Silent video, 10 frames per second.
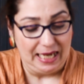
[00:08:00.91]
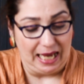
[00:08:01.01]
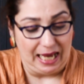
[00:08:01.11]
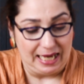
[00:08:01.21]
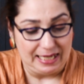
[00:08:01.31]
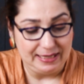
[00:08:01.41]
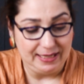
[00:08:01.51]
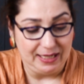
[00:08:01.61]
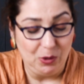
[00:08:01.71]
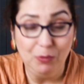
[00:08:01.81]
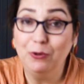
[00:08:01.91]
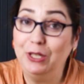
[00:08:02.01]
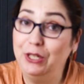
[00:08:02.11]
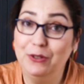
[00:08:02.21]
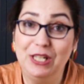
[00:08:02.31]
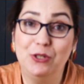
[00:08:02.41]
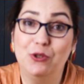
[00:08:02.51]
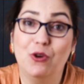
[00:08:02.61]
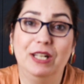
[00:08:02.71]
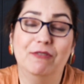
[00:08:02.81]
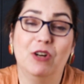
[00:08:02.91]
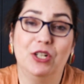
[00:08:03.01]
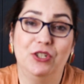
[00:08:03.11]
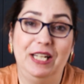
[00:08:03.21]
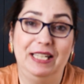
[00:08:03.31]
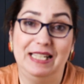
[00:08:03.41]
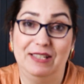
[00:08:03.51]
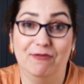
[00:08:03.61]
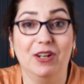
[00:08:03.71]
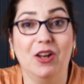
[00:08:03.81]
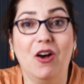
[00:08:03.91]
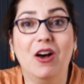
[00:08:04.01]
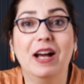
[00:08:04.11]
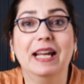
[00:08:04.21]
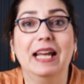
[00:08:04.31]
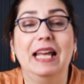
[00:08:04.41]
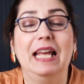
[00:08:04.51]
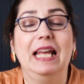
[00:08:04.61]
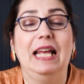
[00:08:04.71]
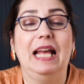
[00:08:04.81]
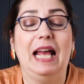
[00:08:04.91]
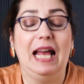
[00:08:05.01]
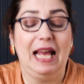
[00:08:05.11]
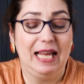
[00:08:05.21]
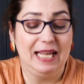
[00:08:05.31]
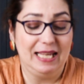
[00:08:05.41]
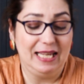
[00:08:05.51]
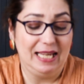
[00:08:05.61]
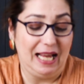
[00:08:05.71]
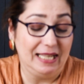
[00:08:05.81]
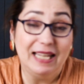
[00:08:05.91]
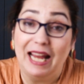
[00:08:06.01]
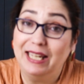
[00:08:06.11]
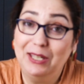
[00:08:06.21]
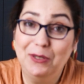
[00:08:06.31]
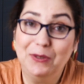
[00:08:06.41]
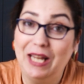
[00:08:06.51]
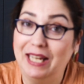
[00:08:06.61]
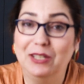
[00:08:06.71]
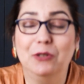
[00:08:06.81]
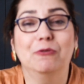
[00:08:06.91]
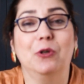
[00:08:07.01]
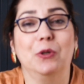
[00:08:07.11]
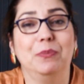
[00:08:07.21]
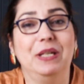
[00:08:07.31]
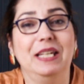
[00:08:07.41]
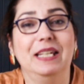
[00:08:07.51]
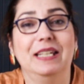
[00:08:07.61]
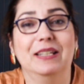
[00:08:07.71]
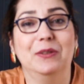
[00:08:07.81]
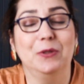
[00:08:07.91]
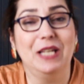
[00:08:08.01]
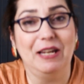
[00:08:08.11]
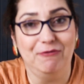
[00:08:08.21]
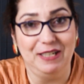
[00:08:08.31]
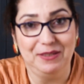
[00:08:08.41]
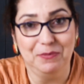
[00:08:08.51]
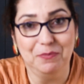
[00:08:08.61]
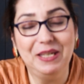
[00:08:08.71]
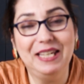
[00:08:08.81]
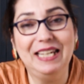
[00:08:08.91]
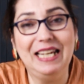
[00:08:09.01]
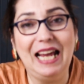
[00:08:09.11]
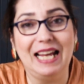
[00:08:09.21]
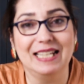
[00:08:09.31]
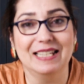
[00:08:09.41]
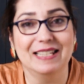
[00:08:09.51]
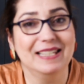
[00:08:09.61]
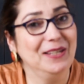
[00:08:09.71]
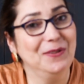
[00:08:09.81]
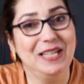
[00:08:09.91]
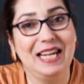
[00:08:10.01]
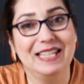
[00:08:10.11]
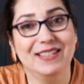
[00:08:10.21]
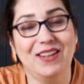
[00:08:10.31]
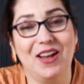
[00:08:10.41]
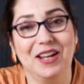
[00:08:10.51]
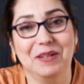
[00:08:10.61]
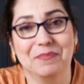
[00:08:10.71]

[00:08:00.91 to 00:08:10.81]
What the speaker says: and hopefully you enjoyed watching this vlog. And thank you for being today with me, and see you next time.